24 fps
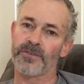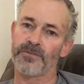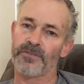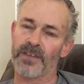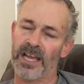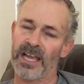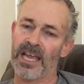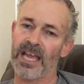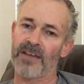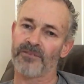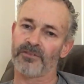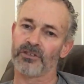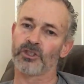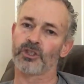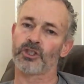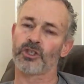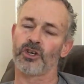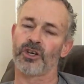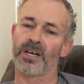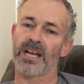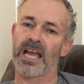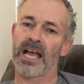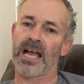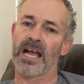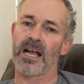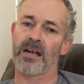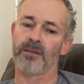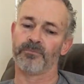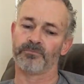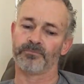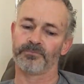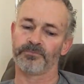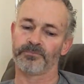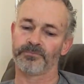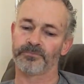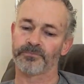if they haven't got
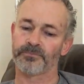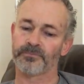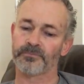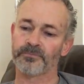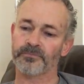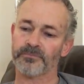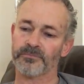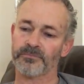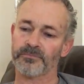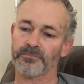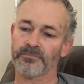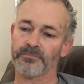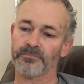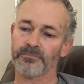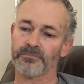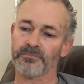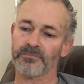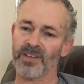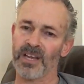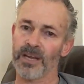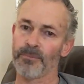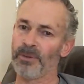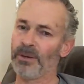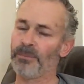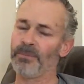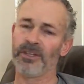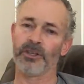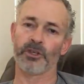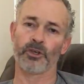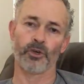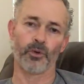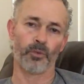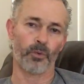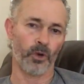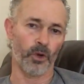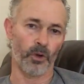a
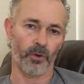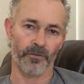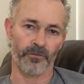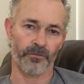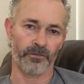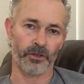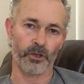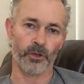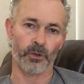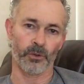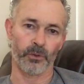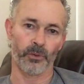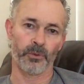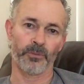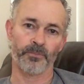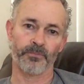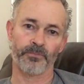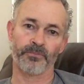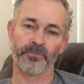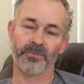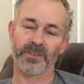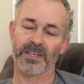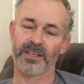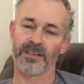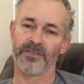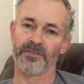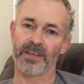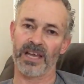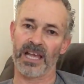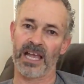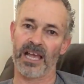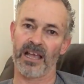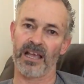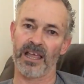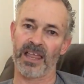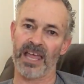biblical worldview, if they
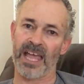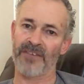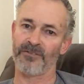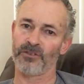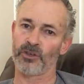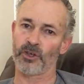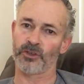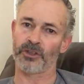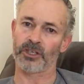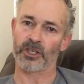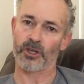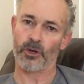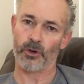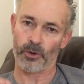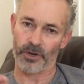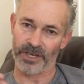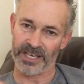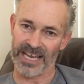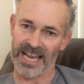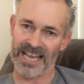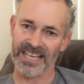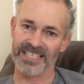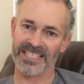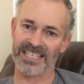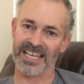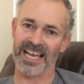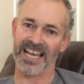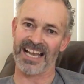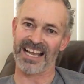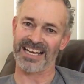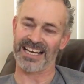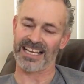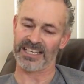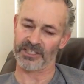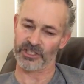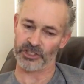haven't got the creator
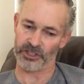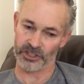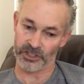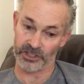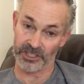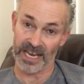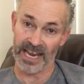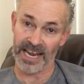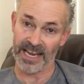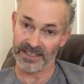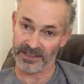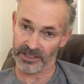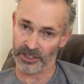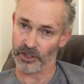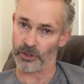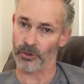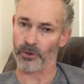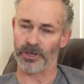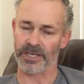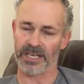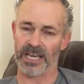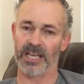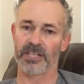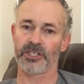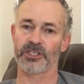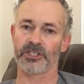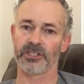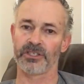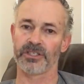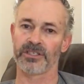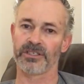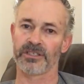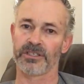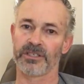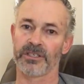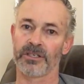and understand the
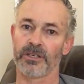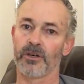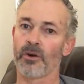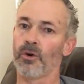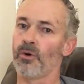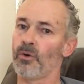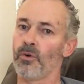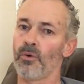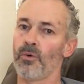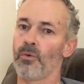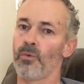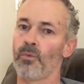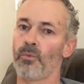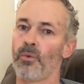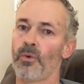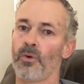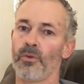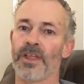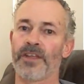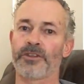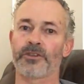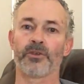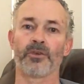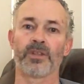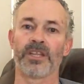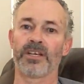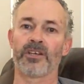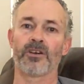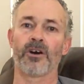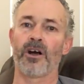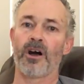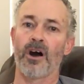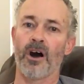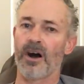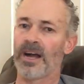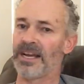creation, well, that's all they've
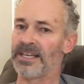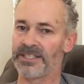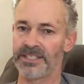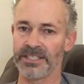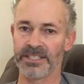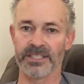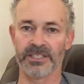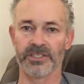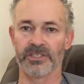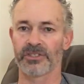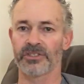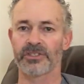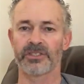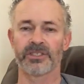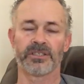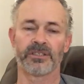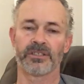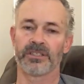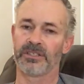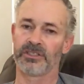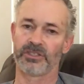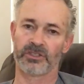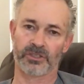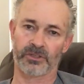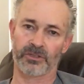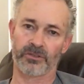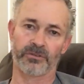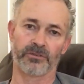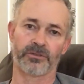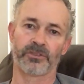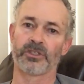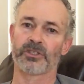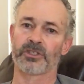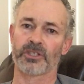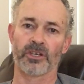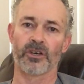got, ideas. They
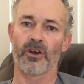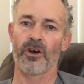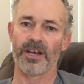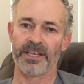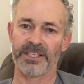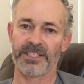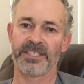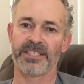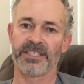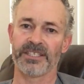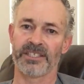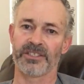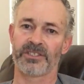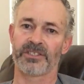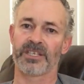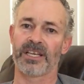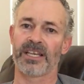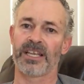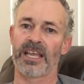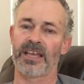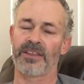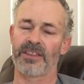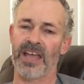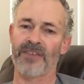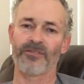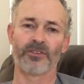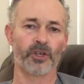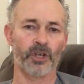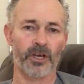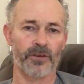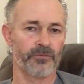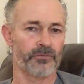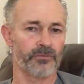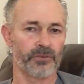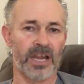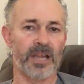just got ideas. They haven't got
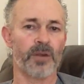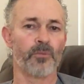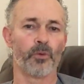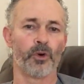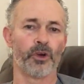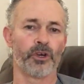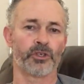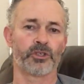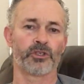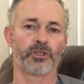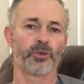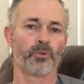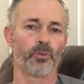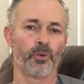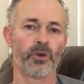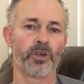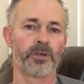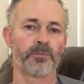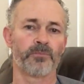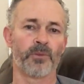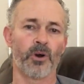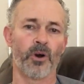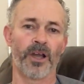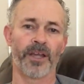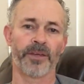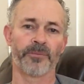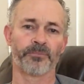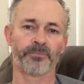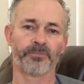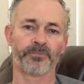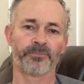a framework to work by.